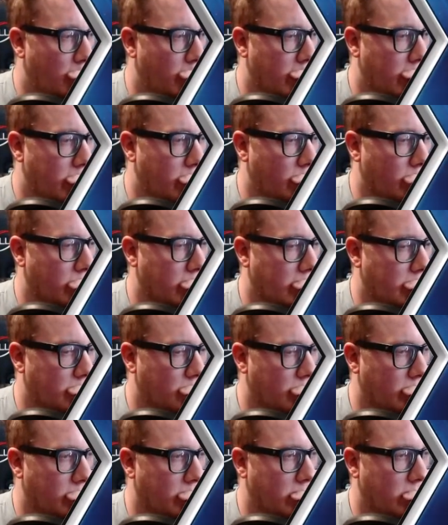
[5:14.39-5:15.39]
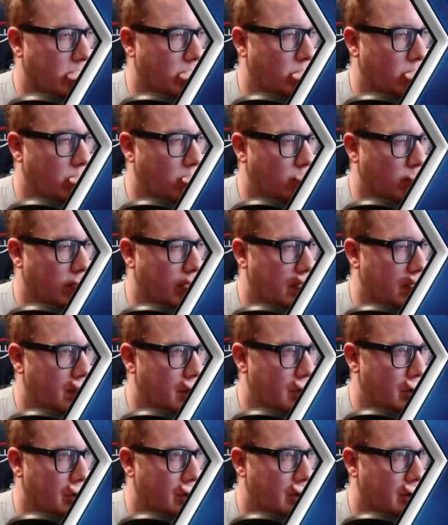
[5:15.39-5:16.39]
but I don't think it's really going to do
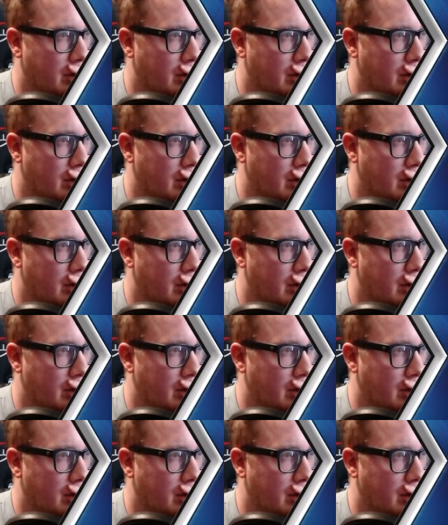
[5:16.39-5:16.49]
much.